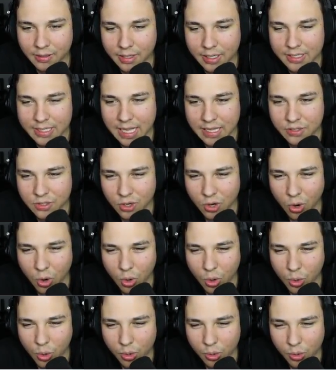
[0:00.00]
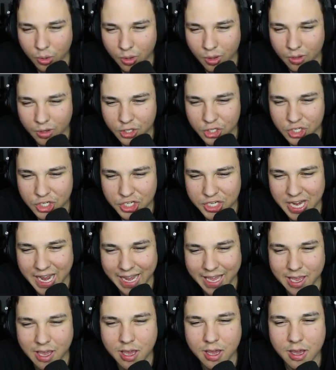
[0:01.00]
because that's her whole
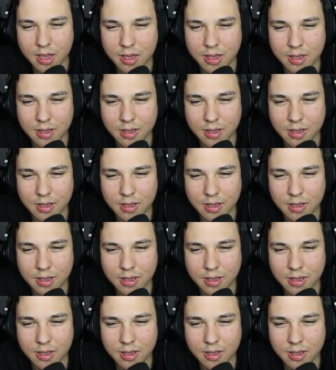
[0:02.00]
shtick.